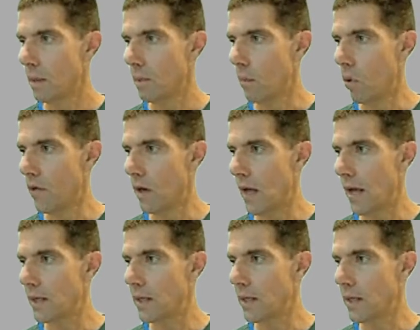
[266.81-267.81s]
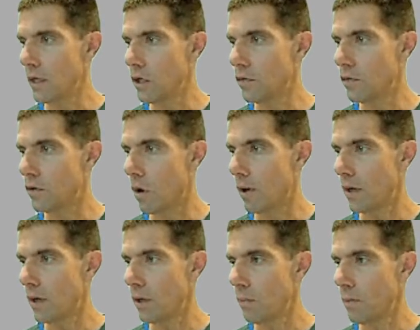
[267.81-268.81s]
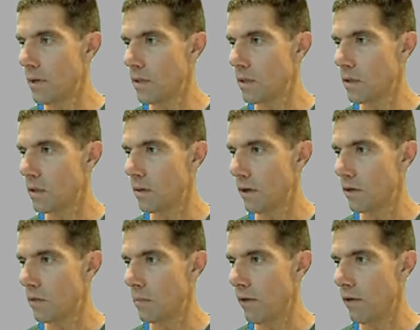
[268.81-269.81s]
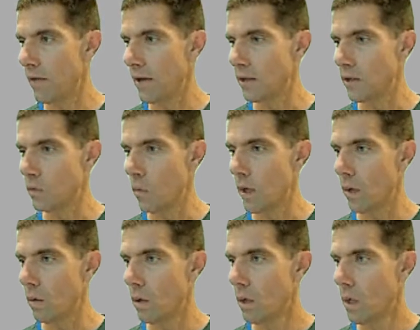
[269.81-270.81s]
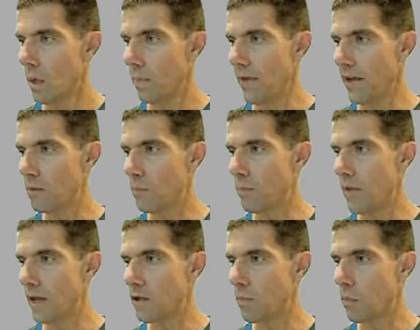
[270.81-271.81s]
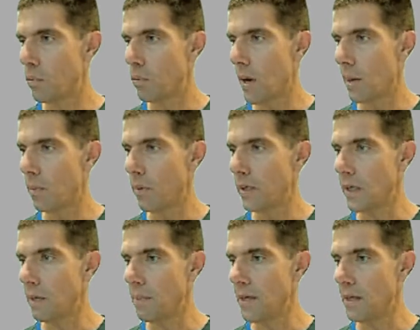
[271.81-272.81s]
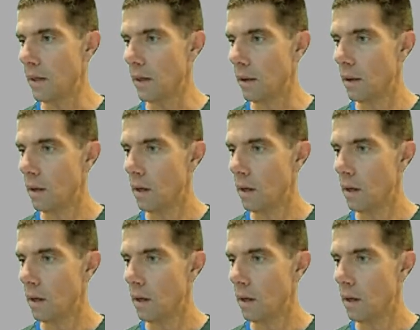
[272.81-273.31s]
More than likely that you started a new business. There's some other things as well, but that's that's probably going to be the